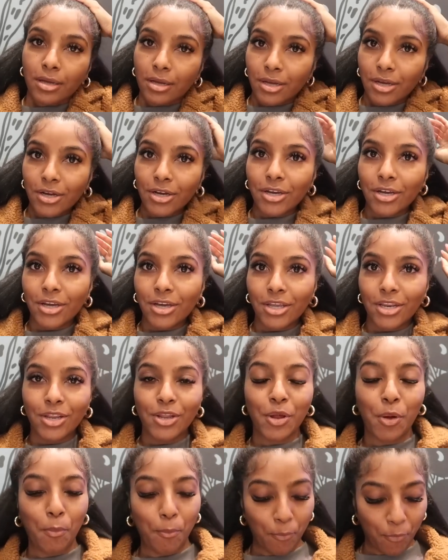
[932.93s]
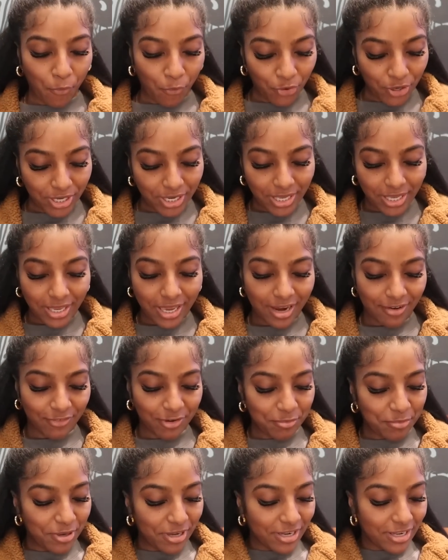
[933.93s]
Good morning,
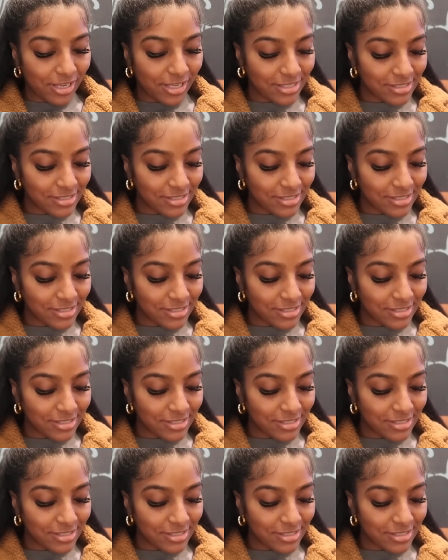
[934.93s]
everybody.